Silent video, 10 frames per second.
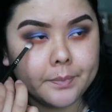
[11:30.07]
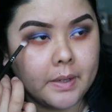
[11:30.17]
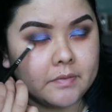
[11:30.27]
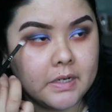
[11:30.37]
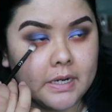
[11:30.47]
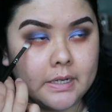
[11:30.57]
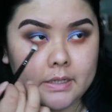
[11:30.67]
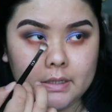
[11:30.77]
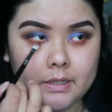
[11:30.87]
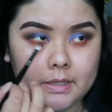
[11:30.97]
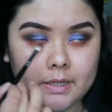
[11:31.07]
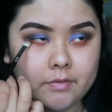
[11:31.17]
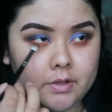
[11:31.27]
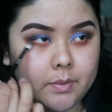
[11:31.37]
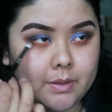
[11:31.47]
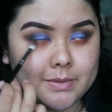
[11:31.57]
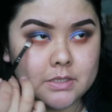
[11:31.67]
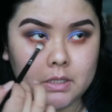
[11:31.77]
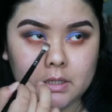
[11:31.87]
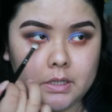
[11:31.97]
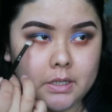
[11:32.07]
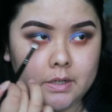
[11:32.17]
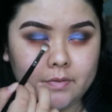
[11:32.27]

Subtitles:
after I hit Illy, I can't really wear that much color.